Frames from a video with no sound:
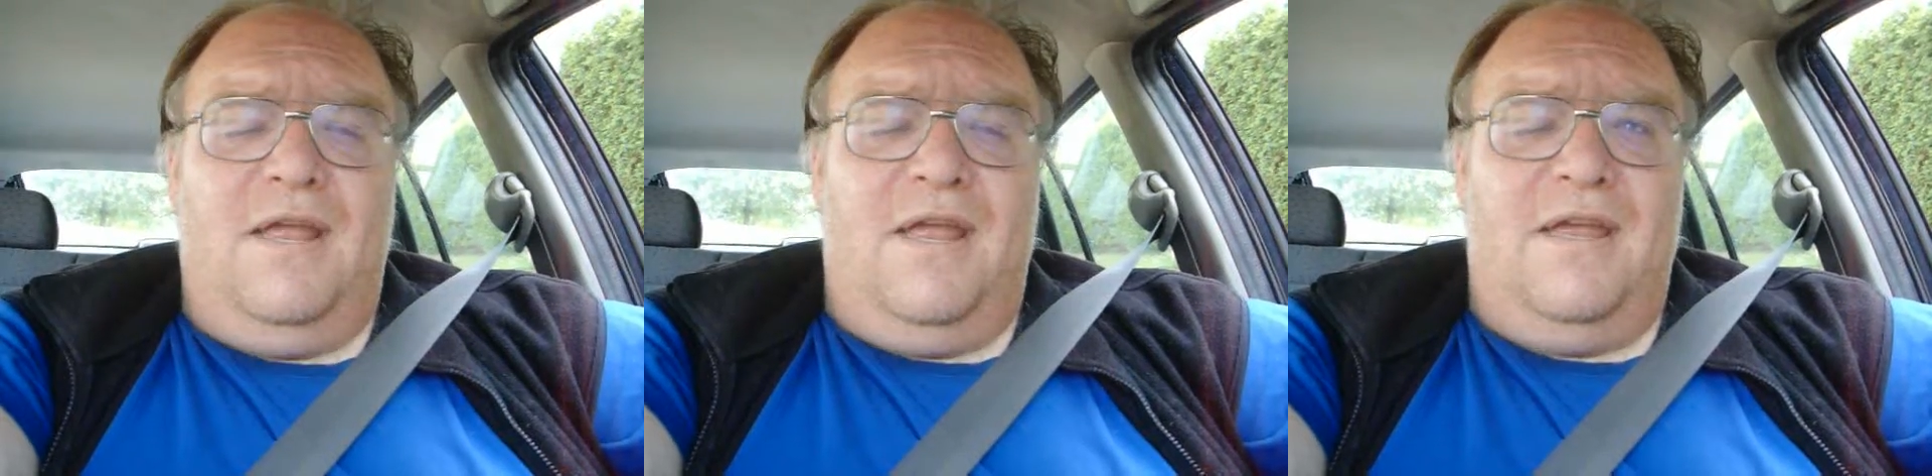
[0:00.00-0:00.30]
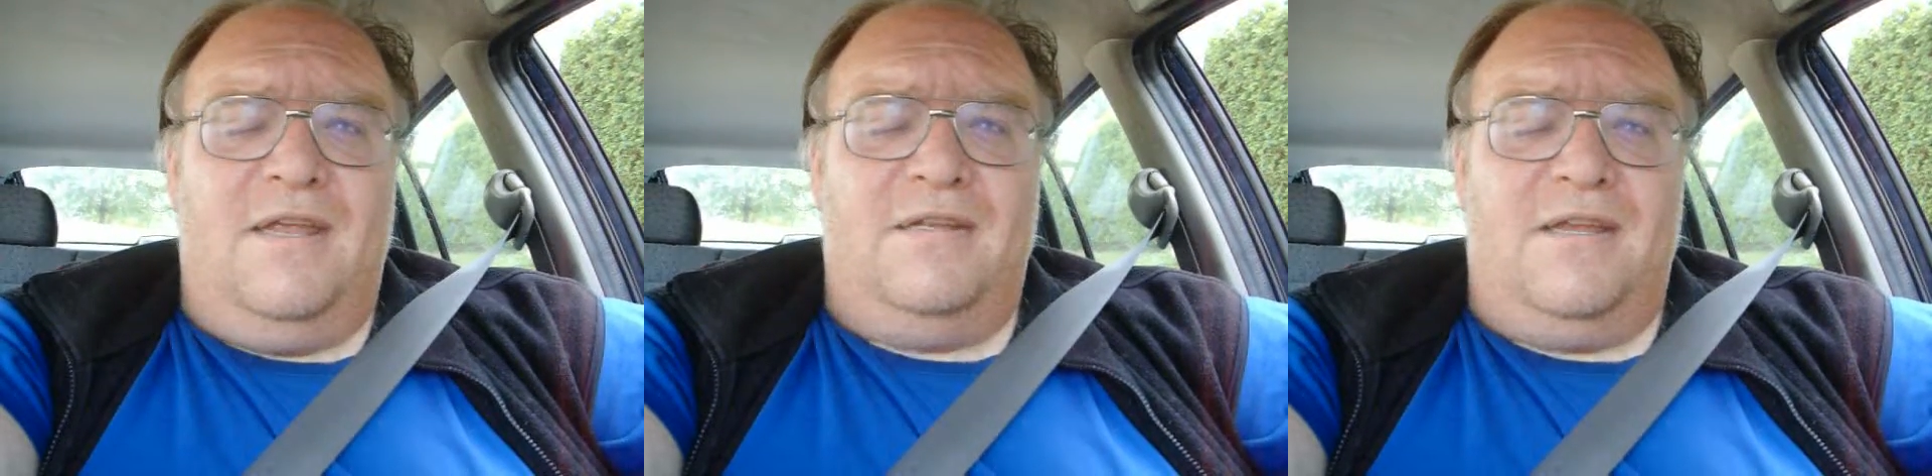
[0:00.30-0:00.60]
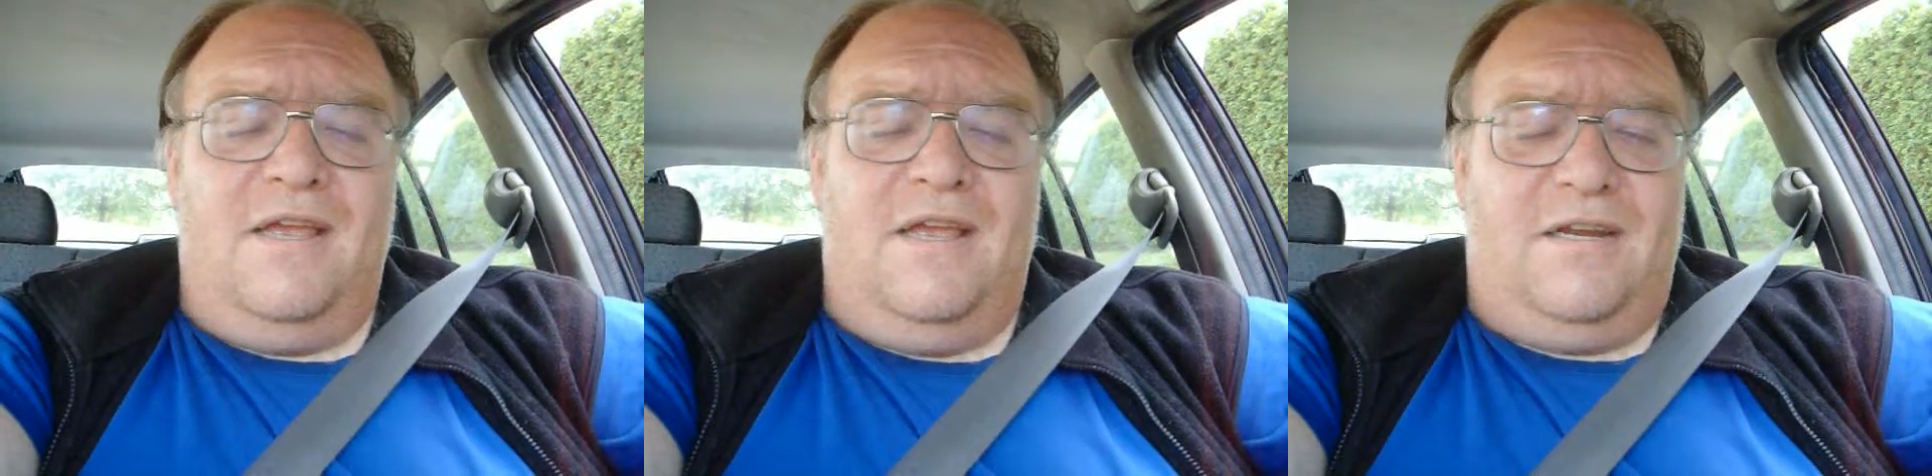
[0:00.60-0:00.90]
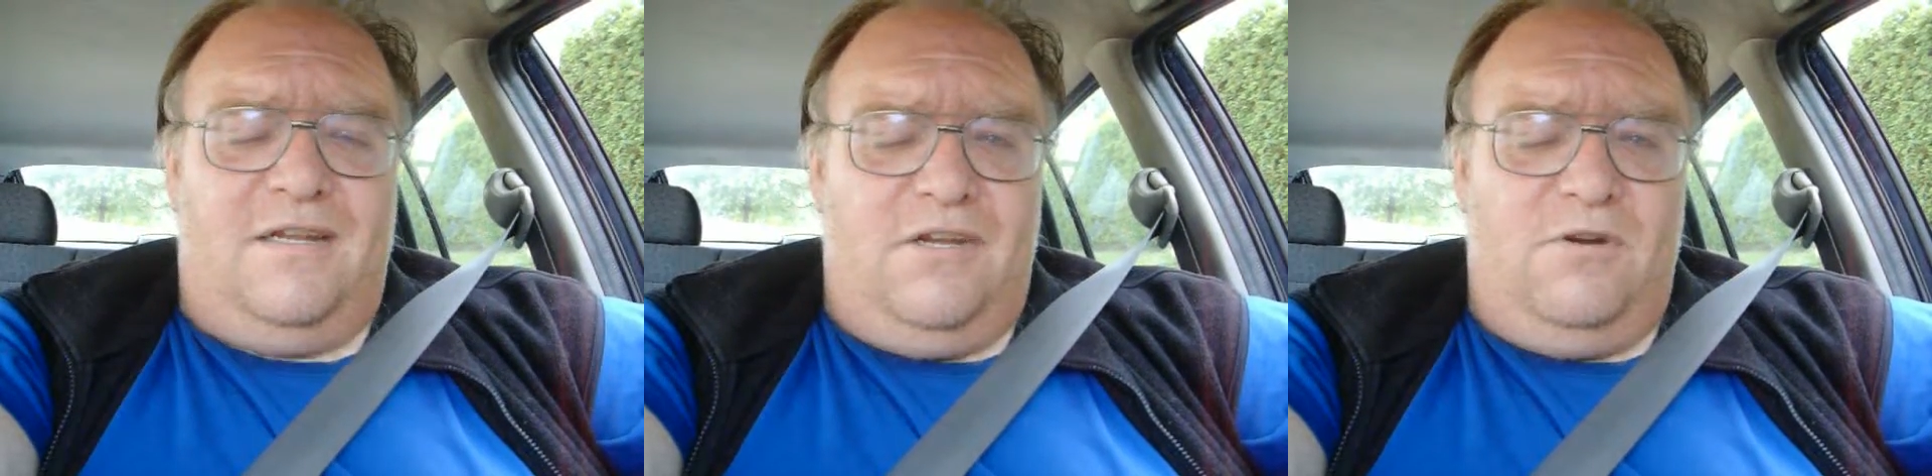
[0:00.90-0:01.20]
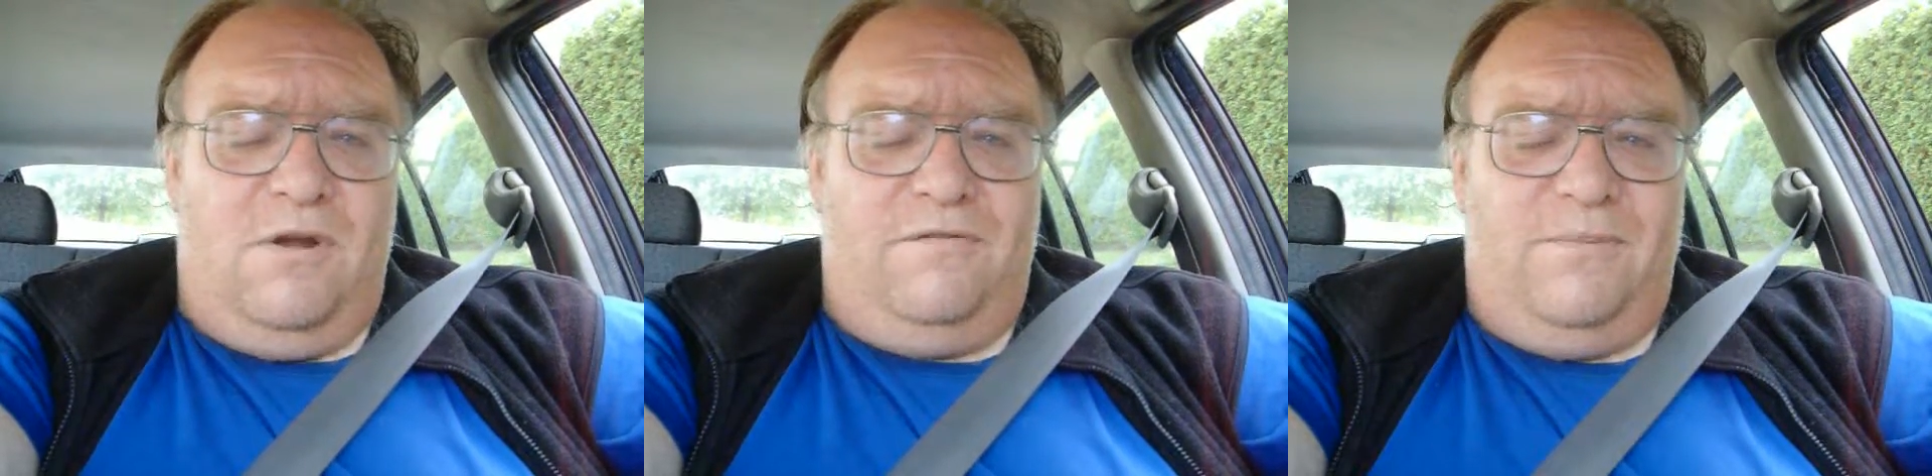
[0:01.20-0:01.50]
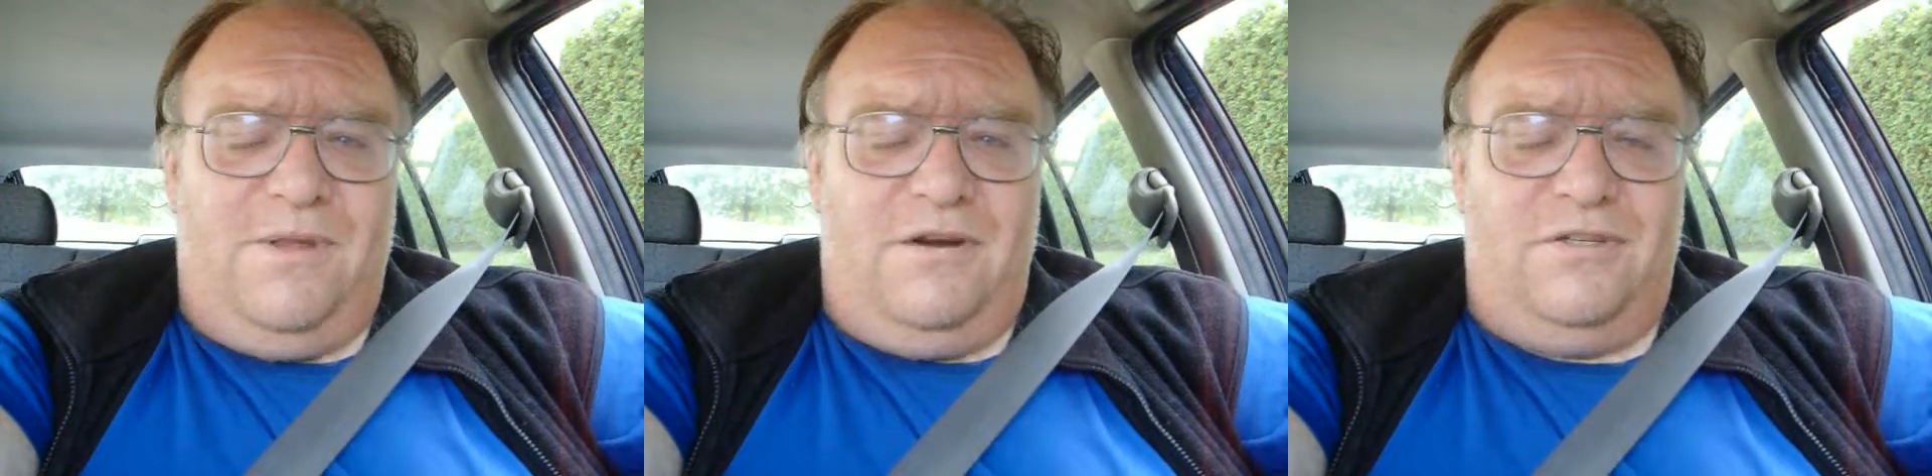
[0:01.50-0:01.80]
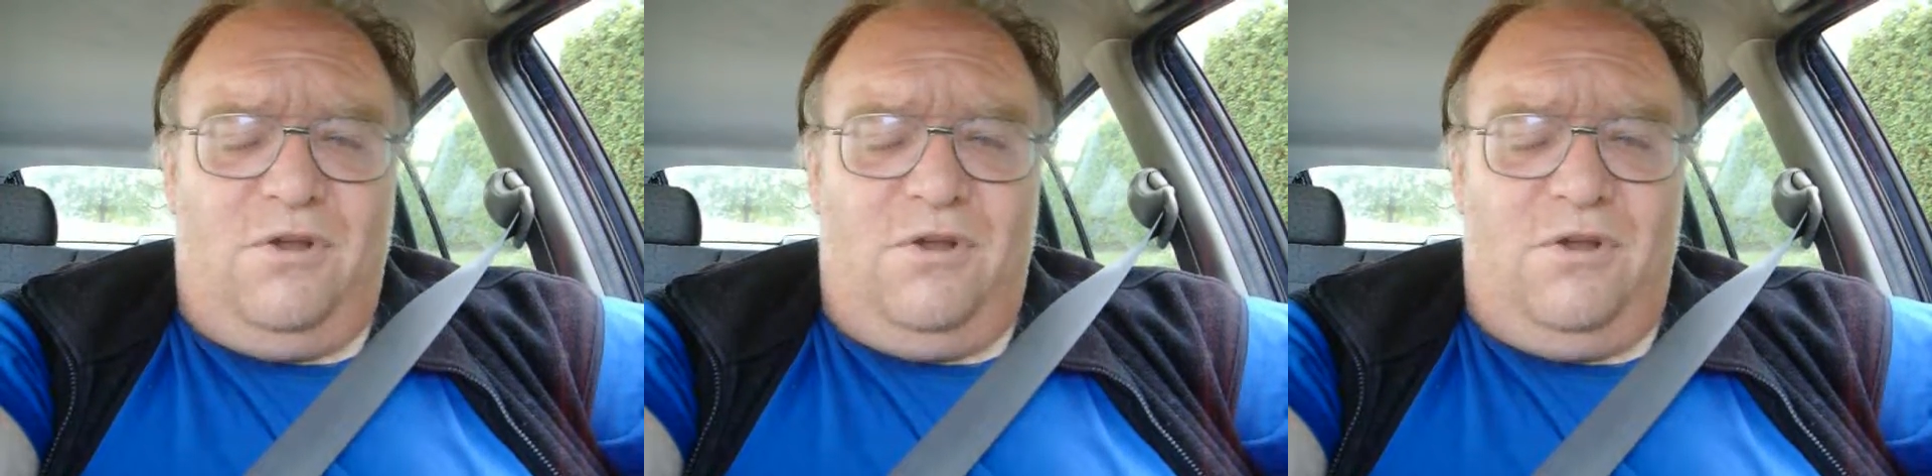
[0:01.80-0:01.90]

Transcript: and continue on from there.